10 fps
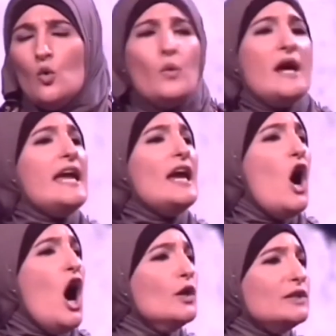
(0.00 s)
We
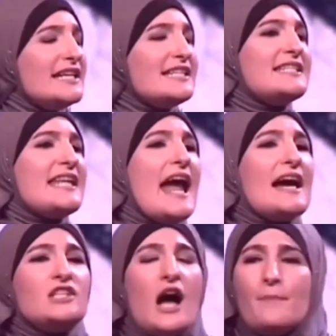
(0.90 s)
only
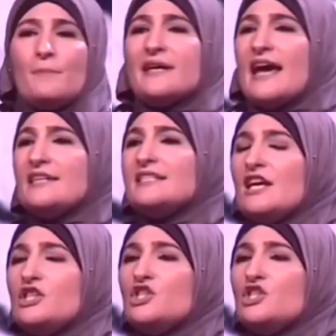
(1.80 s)
stand up against